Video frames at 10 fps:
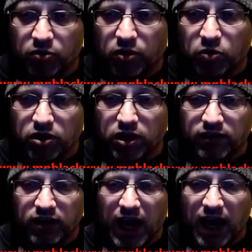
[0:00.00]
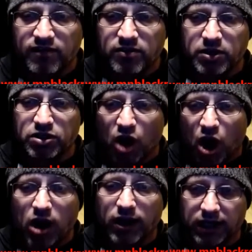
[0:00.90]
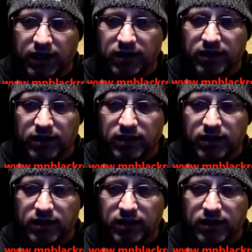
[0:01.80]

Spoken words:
we wouldn't even have to be talking